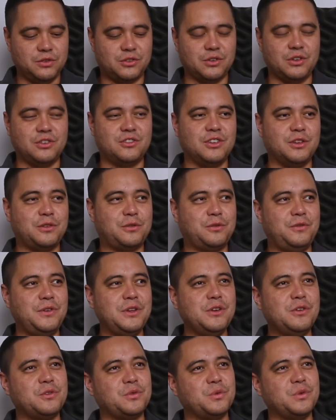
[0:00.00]
So it just
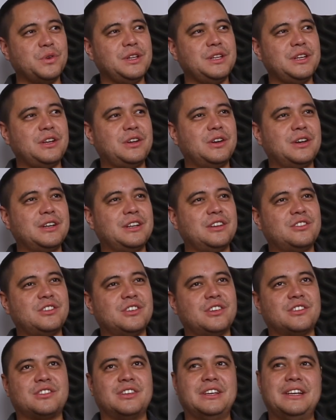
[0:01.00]
feels really good. It
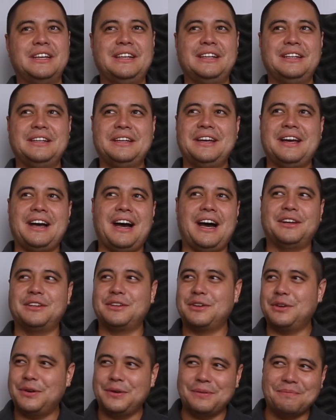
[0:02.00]
just, I
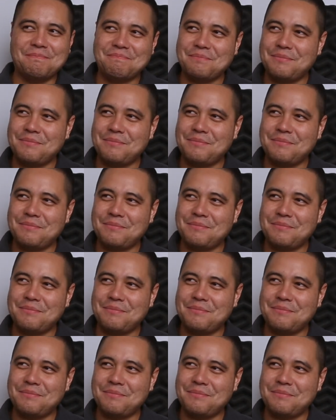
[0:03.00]
don't know.